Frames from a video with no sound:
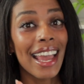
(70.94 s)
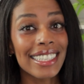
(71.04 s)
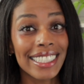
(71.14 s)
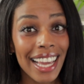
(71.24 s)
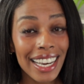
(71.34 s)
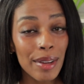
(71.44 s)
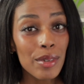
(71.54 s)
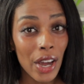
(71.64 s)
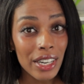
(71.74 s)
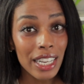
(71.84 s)
And again, I'm
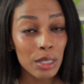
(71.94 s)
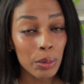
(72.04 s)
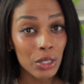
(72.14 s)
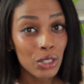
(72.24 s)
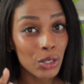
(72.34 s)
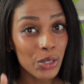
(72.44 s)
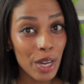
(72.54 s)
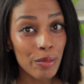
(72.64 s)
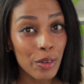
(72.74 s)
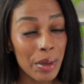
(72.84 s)
not an expert, so don't
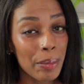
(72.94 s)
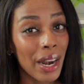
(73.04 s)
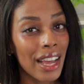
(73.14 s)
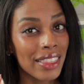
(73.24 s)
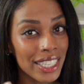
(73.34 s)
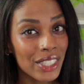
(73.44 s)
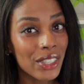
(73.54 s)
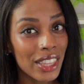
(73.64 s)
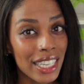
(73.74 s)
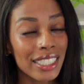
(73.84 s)
come for me, but these are
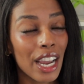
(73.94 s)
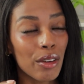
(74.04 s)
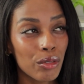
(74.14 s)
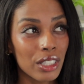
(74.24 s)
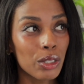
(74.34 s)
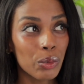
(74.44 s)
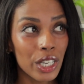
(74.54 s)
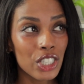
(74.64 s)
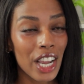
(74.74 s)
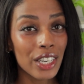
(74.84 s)
the things I really
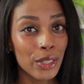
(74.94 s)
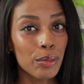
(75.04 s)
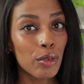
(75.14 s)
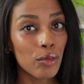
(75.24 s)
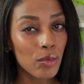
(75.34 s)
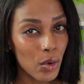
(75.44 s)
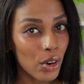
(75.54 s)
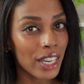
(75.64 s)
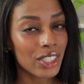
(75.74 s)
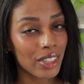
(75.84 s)
wish I knew
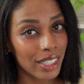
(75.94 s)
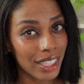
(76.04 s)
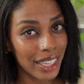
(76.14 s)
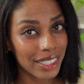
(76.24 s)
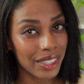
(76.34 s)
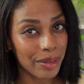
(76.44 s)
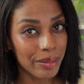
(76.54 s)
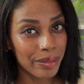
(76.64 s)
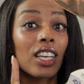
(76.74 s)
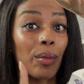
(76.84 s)
before I started collecting them.
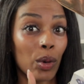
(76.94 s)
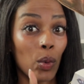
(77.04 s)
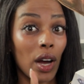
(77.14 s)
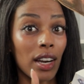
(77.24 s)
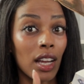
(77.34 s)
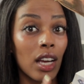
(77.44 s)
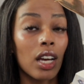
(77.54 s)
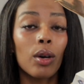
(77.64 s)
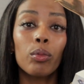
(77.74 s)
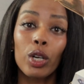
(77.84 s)
Number one,
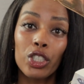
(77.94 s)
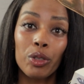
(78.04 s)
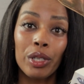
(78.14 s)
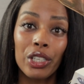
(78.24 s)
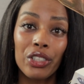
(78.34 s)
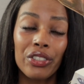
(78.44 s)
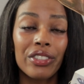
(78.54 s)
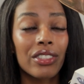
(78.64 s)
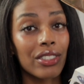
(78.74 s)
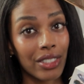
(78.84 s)
moisture meters
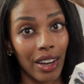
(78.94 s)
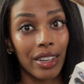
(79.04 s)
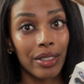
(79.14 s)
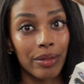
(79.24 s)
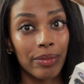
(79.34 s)
suck.